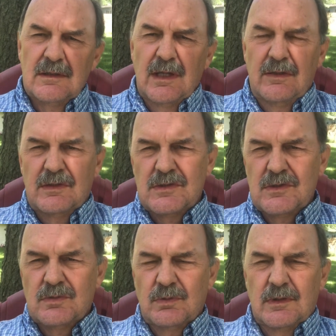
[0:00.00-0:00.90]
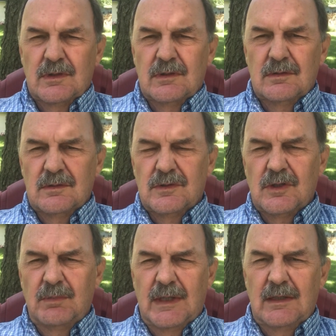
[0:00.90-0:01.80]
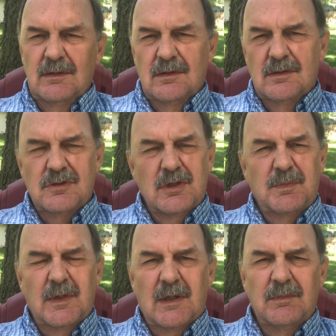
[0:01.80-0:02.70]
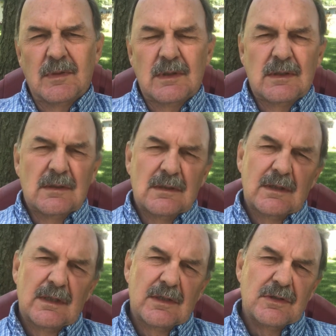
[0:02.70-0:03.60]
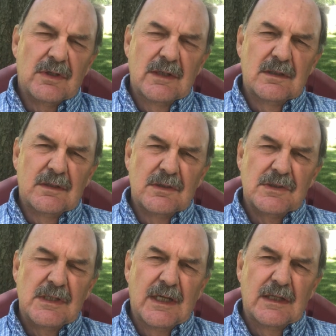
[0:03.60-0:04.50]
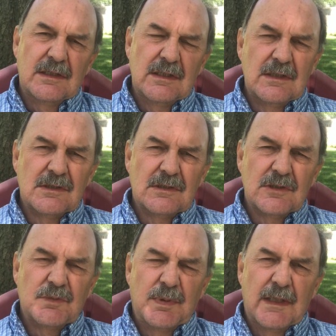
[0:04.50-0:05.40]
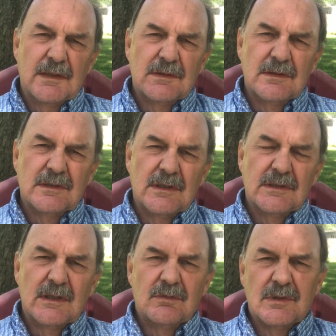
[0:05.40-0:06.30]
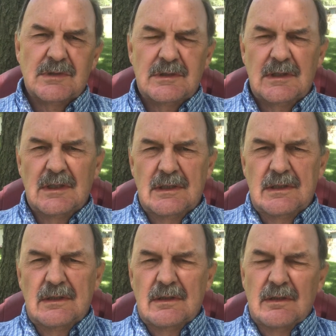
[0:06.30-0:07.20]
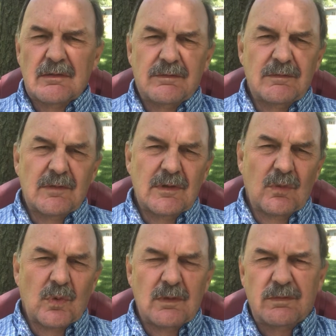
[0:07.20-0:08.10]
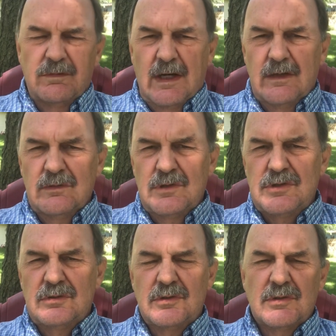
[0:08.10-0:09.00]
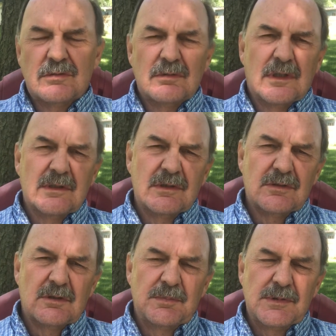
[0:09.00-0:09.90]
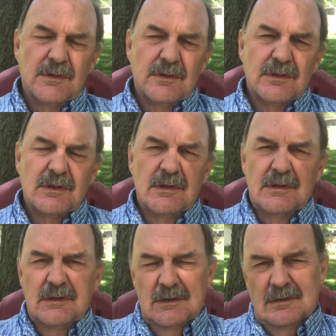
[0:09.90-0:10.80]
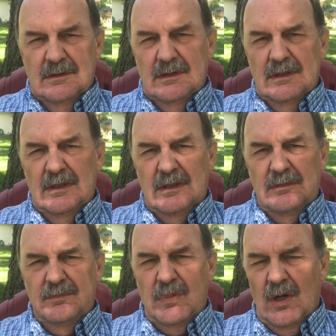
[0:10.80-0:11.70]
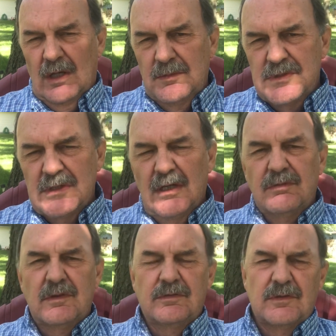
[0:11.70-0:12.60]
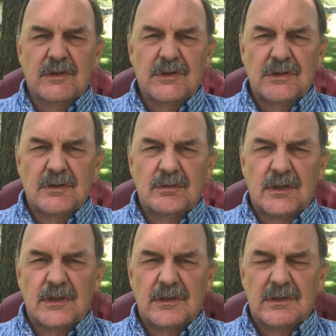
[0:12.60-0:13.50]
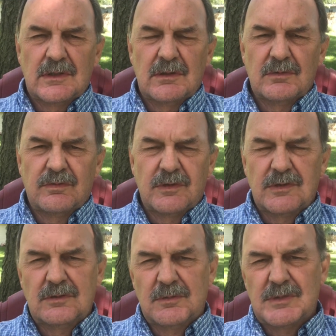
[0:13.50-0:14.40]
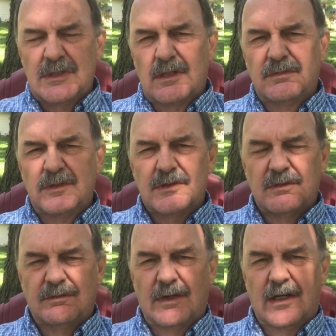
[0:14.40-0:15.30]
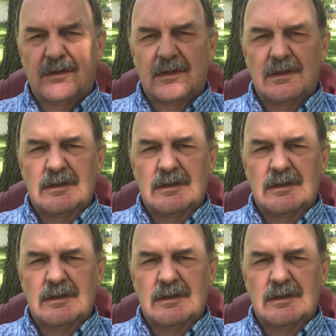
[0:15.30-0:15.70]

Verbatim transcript: And this is where so many trip up trying to understand and teach this passage. They say, well, see, the word Father is used throughout the Scriptures. Uh, Paul himself refers to refers to himself as a Father,